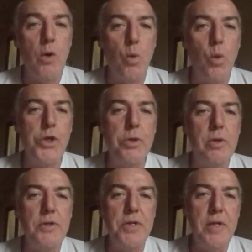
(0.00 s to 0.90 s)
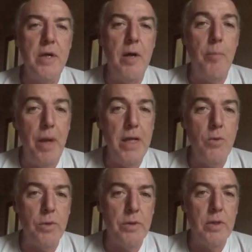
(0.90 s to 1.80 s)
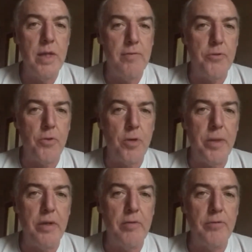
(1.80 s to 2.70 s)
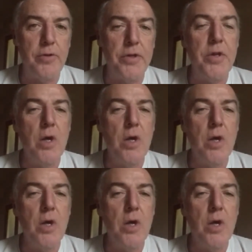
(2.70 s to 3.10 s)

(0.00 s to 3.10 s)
Would you consider buying one if it's already been converted?